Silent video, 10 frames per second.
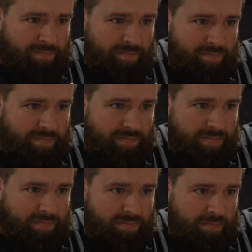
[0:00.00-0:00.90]

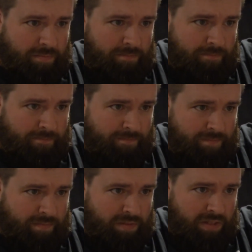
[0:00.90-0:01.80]

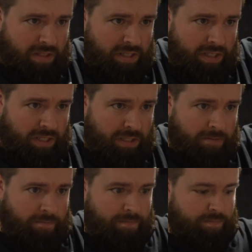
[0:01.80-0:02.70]

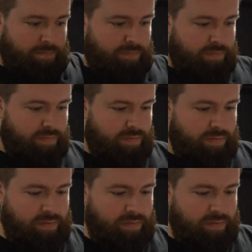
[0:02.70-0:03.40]
[no speech]